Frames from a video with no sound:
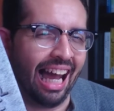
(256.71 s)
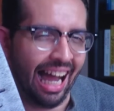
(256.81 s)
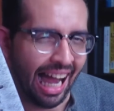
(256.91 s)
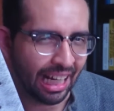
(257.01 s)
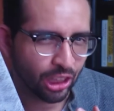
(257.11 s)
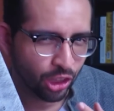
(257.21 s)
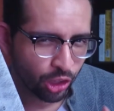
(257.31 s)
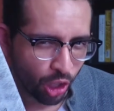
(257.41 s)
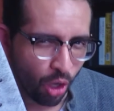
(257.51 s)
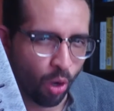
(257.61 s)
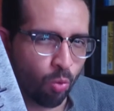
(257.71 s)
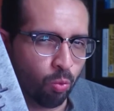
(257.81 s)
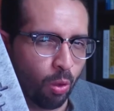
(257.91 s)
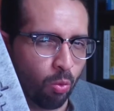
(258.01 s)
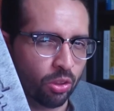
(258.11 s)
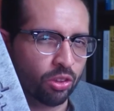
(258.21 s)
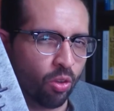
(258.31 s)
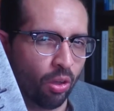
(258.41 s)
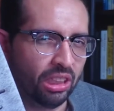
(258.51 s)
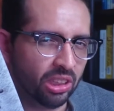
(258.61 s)
I know what was
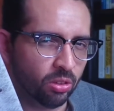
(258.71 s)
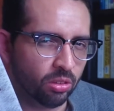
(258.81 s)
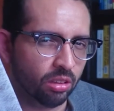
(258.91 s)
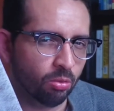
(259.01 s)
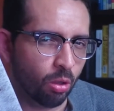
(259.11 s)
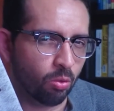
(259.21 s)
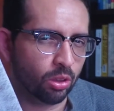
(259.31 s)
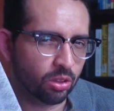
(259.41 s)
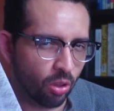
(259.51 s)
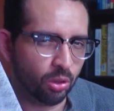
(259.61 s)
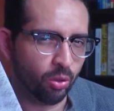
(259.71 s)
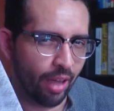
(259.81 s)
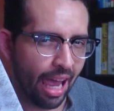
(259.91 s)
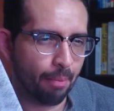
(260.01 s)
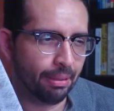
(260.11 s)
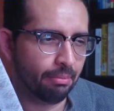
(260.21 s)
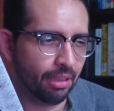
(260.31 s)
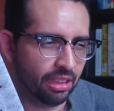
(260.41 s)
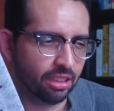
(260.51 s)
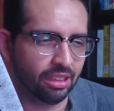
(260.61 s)
going to happen,
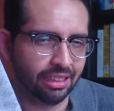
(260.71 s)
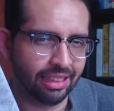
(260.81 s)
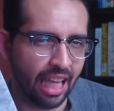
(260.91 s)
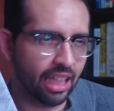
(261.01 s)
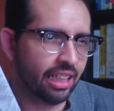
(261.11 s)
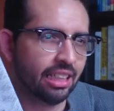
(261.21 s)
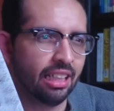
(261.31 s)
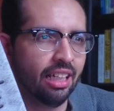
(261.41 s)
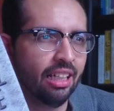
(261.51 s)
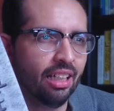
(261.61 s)
because the second